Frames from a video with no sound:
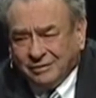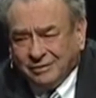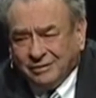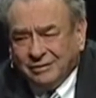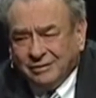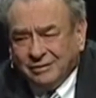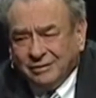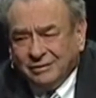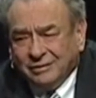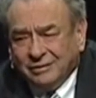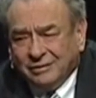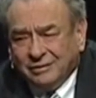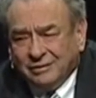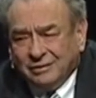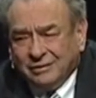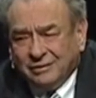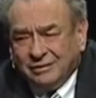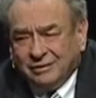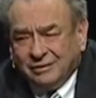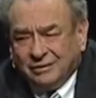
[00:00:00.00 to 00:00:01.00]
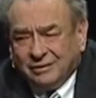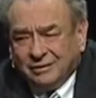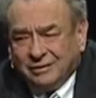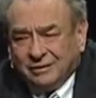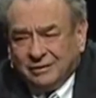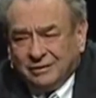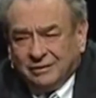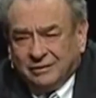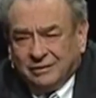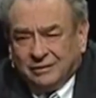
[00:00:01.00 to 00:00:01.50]

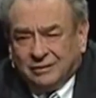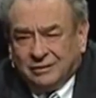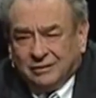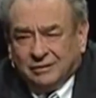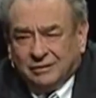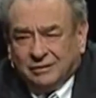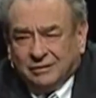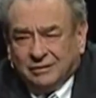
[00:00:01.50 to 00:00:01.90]
(silence)